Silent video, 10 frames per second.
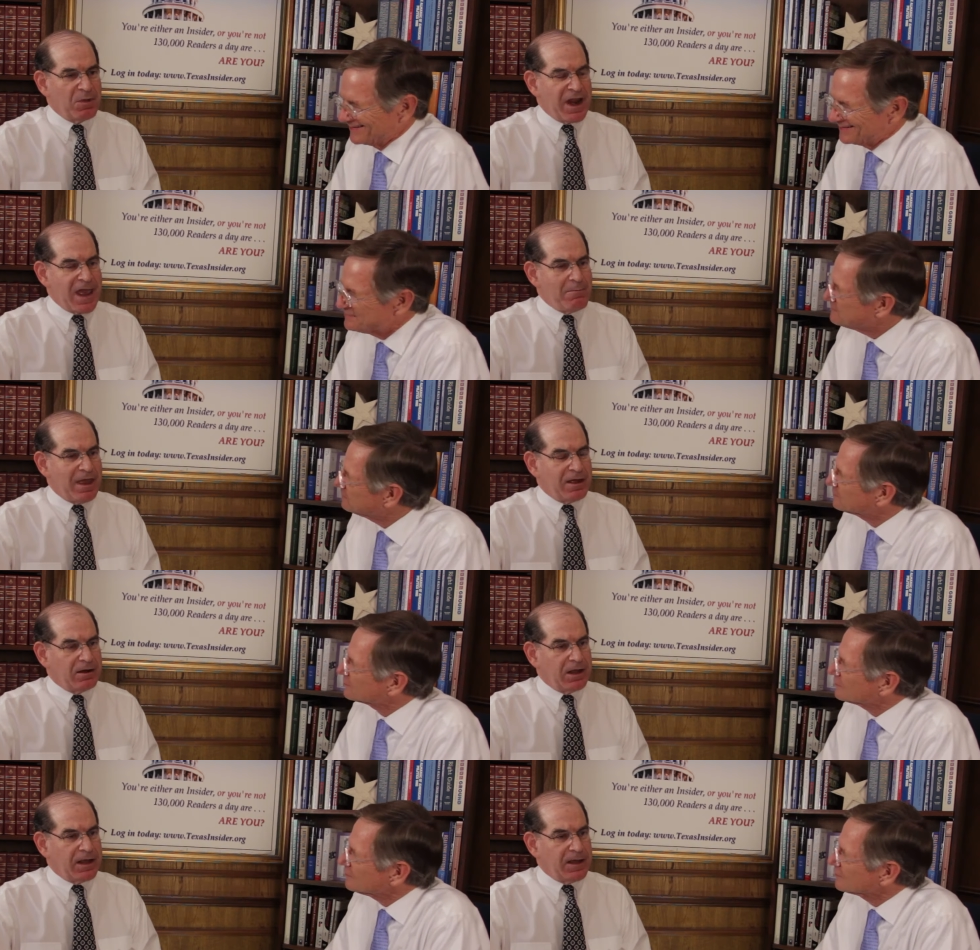Speaker 1: But how
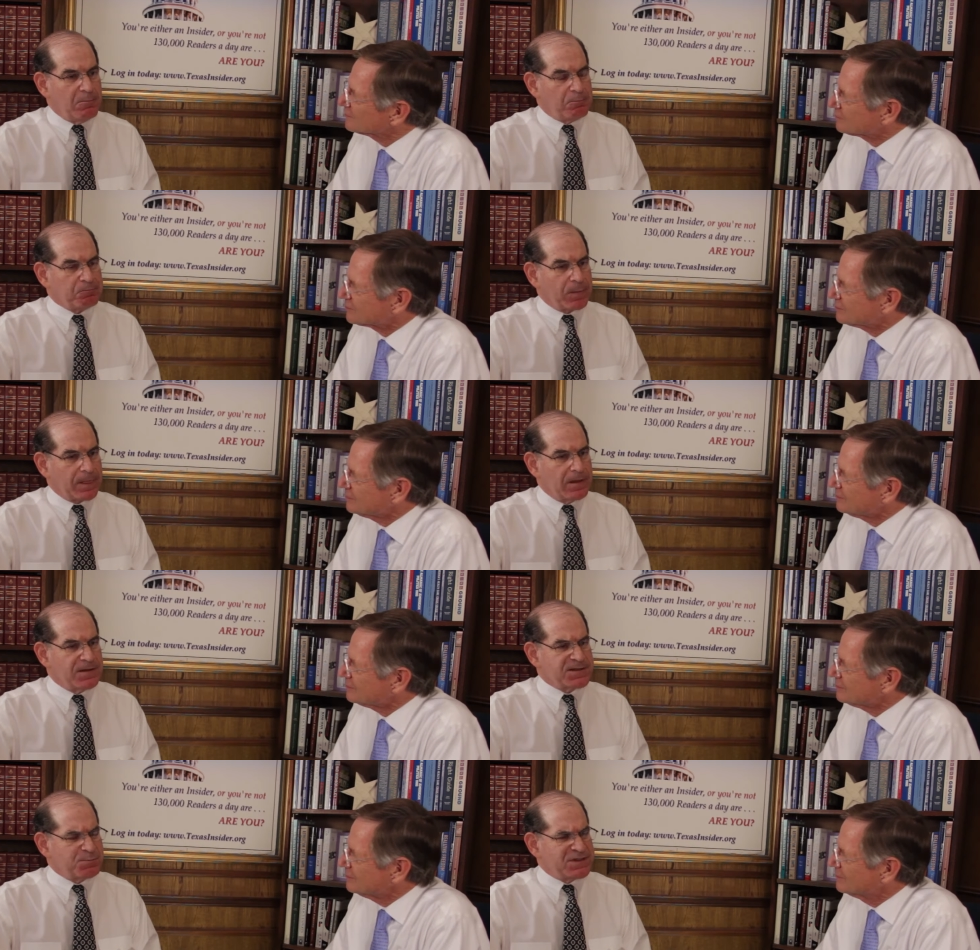about um,
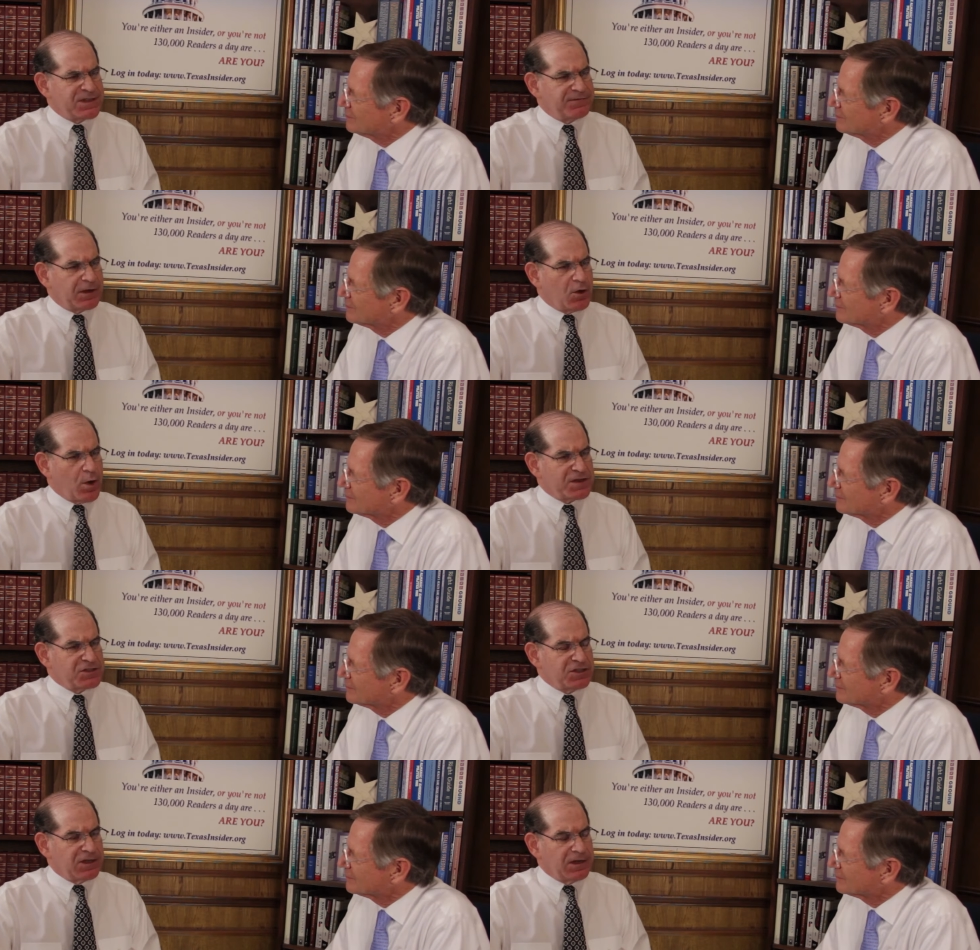the specific
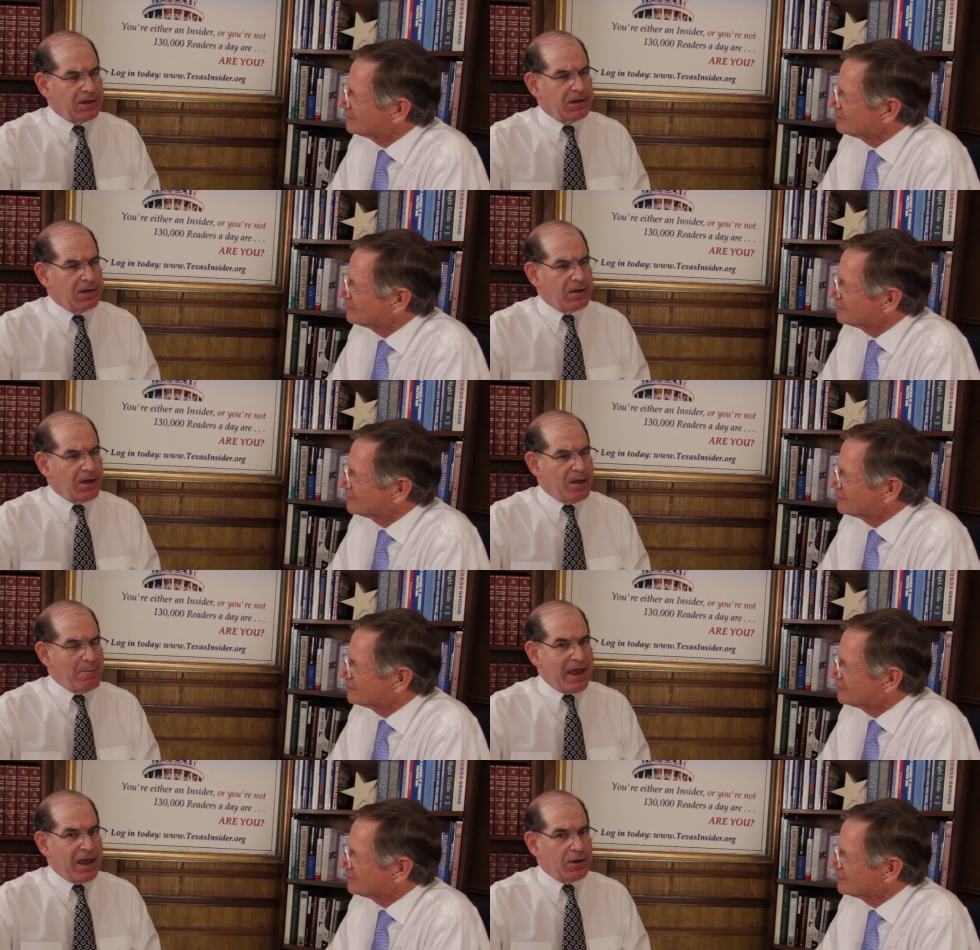question
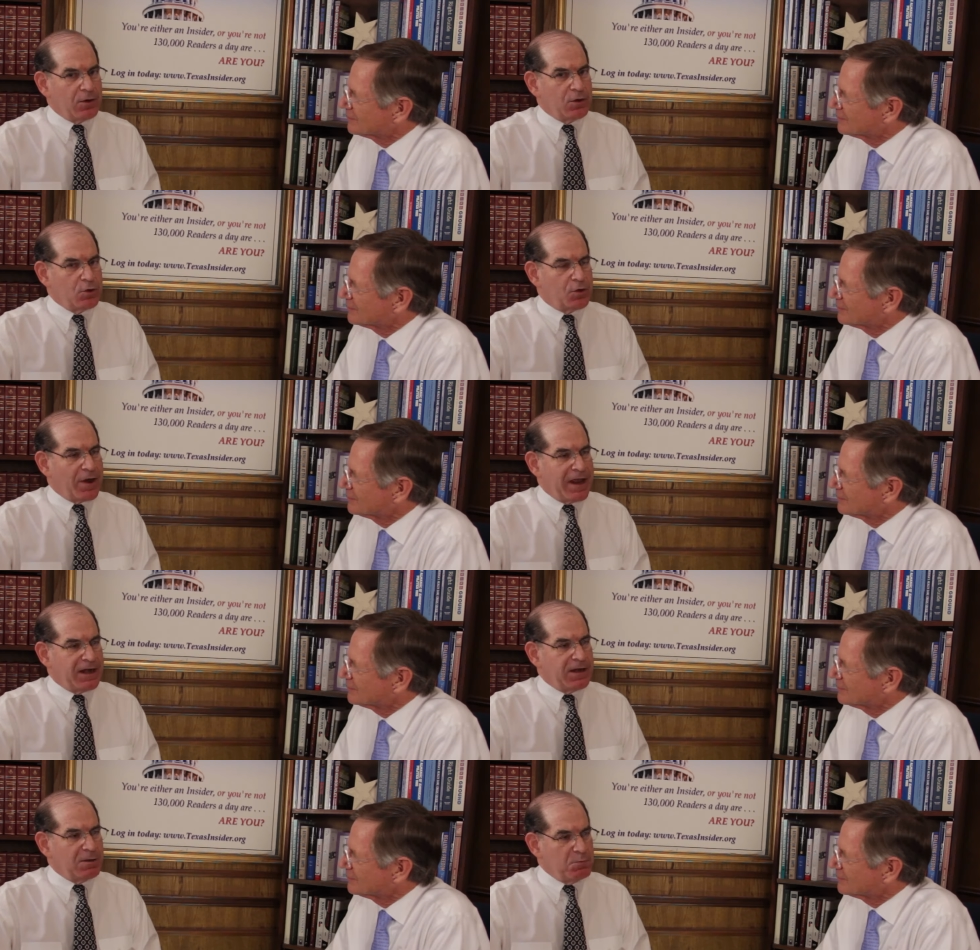about who
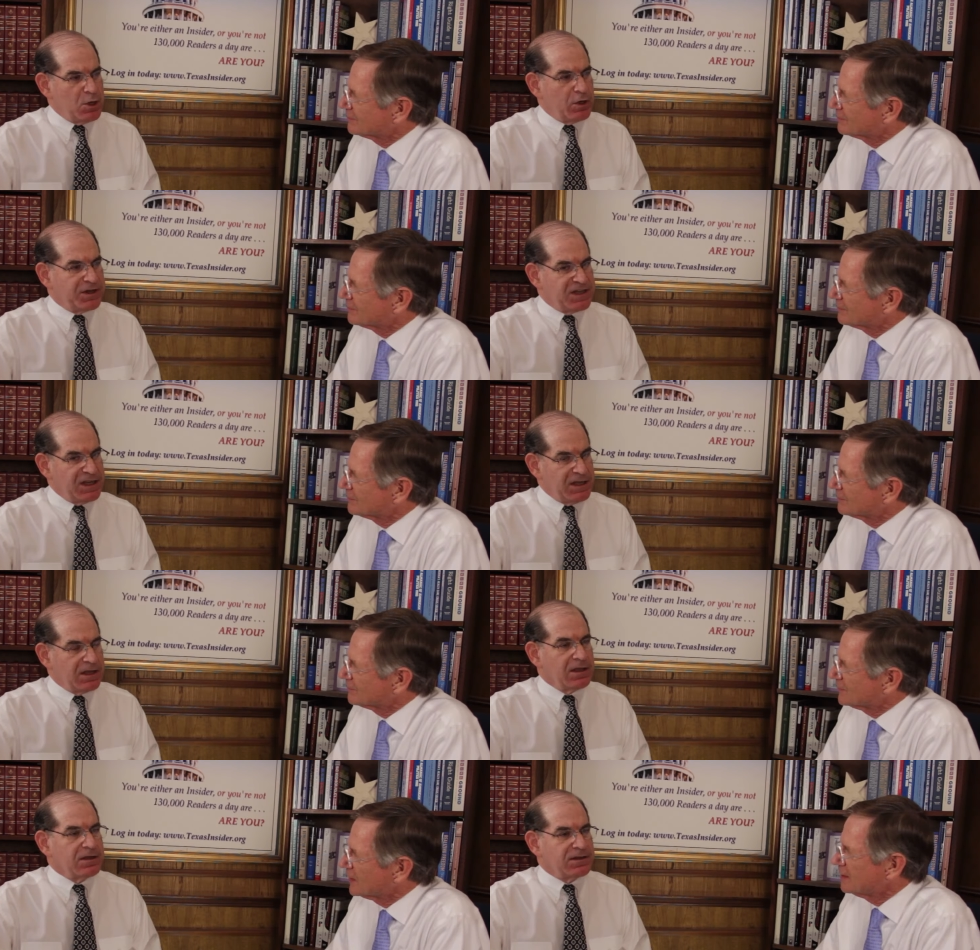granted
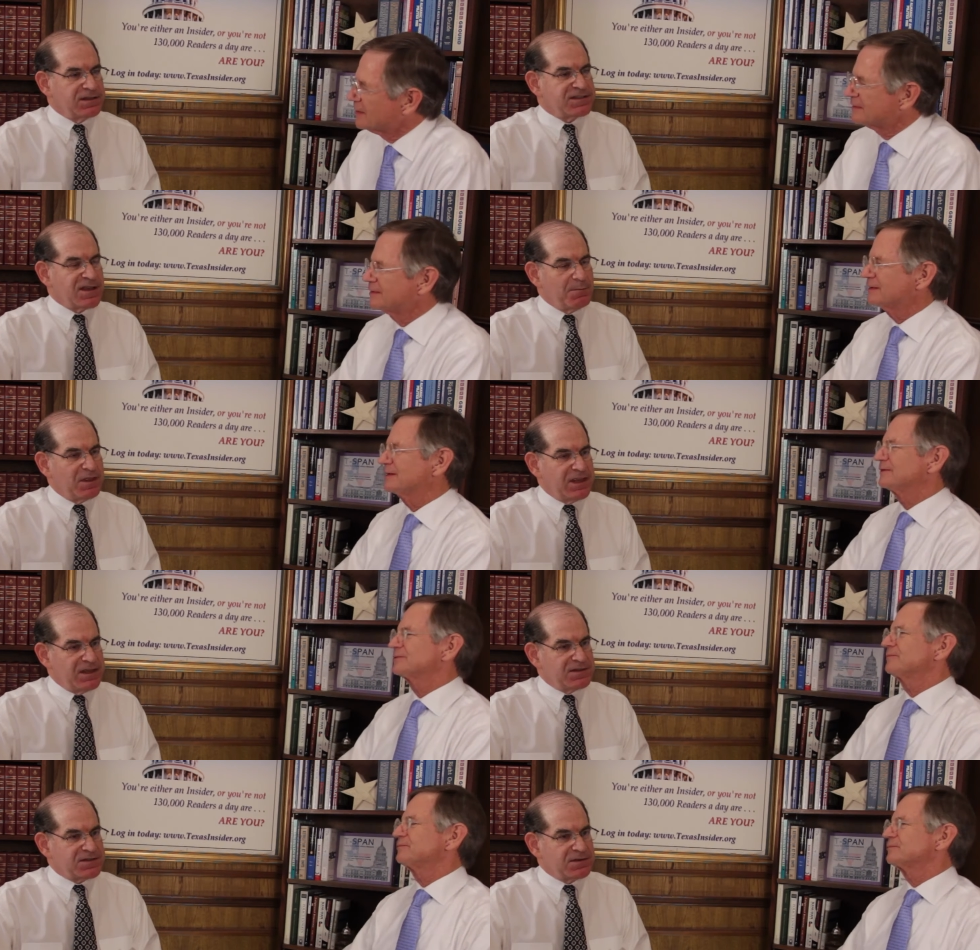immunity to some yes. of
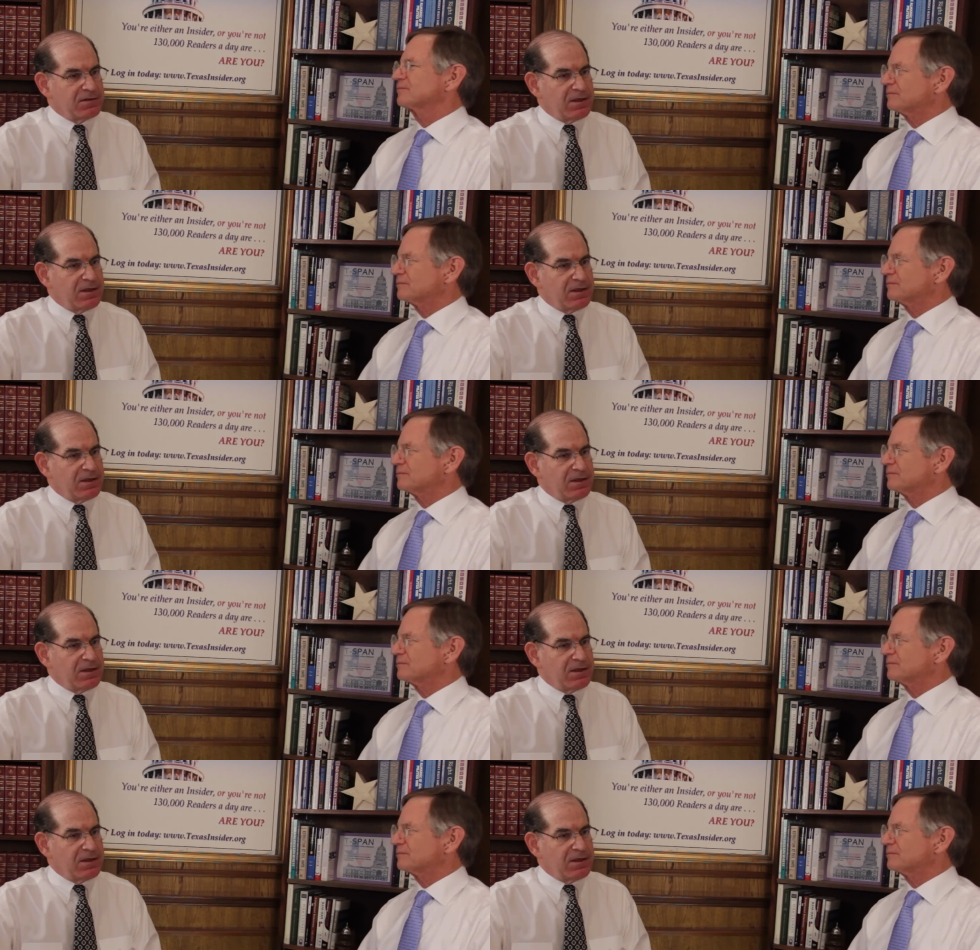these